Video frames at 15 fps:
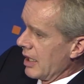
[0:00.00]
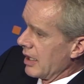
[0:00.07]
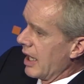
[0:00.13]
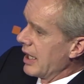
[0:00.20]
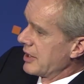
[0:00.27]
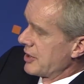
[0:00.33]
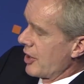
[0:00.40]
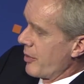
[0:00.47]

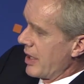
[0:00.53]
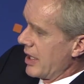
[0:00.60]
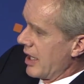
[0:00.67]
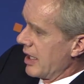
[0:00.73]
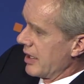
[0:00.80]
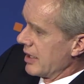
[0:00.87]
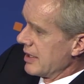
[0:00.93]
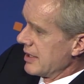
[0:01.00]
like so many
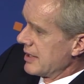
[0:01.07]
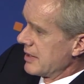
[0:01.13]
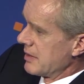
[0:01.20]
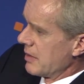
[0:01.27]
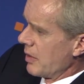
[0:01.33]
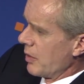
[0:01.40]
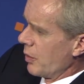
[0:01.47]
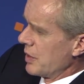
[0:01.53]
others,
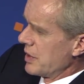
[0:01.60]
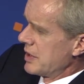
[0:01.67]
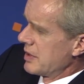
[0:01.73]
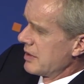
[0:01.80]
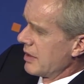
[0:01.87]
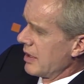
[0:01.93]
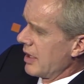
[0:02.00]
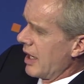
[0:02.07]

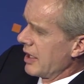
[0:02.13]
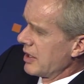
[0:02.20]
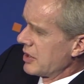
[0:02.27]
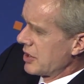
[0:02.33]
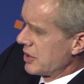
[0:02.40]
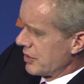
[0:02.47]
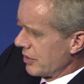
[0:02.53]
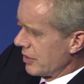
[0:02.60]
was
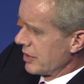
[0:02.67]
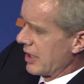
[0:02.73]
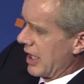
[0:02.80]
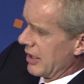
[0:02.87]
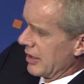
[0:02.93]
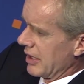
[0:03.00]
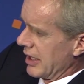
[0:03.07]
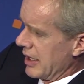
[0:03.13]

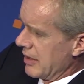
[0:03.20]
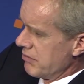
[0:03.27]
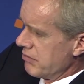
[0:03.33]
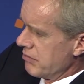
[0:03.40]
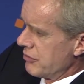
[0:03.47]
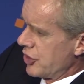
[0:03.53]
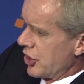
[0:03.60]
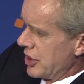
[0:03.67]
extraordinarily
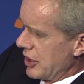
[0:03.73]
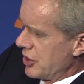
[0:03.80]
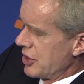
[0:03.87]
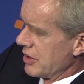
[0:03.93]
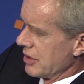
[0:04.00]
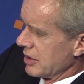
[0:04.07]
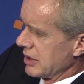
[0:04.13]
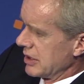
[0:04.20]

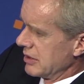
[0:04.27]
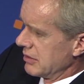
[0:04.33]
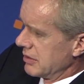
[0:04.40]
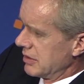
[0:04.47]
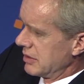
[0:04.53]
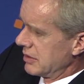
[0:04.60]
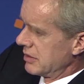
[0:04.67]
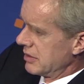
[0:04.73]
traditional
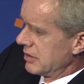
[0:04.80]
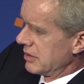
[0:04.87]
and